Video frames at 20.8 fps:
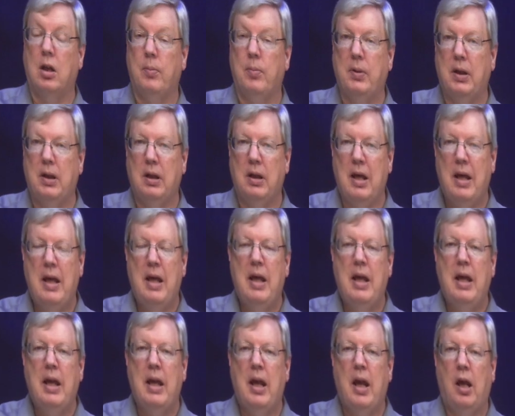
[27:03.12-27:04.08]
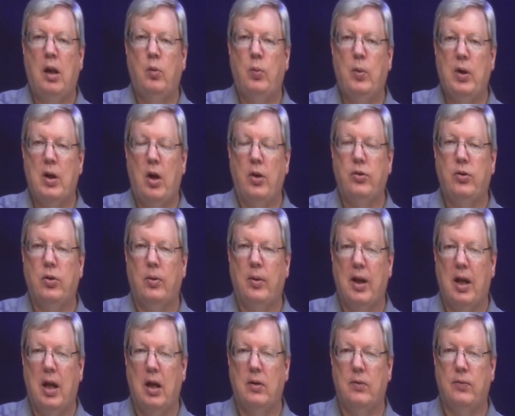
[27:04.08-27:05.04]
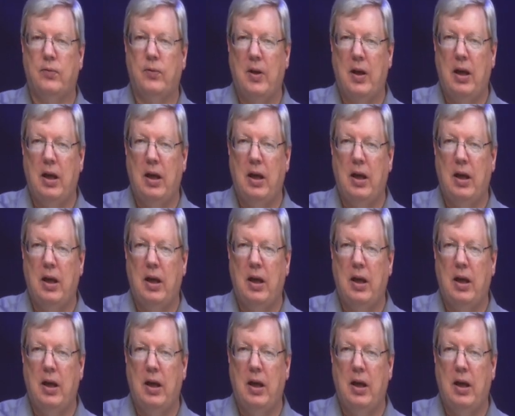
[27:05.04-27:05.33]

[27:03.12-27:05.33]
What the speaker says: Company. And we also have